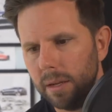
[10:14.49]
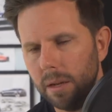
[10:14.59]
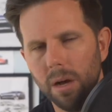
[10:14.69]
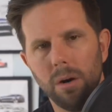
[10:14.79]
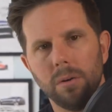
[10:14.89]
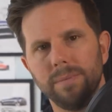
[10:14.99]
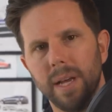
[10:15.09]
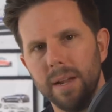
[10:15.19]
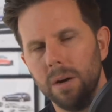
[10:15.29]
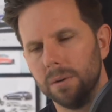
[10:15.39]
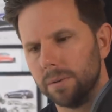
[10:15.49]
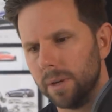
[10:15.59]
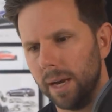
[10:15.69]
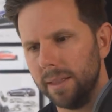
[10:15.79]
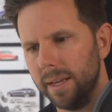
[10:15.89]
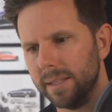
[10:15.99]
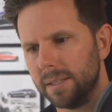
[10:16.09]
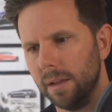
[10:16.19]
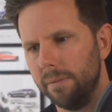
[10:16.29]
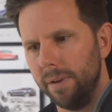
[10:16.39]
No, I don't. I think
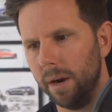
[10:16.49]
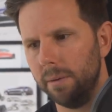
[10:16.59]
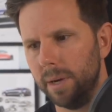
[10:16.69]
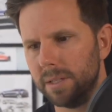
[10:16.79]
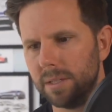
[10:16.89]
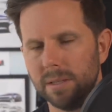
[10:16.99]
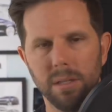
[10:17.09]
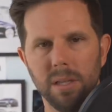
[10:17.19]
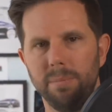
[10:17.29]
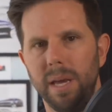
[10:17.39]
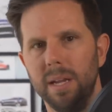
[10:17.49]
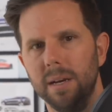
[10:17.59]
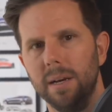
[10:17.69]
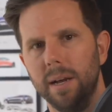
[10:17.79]
it's very much still in beta.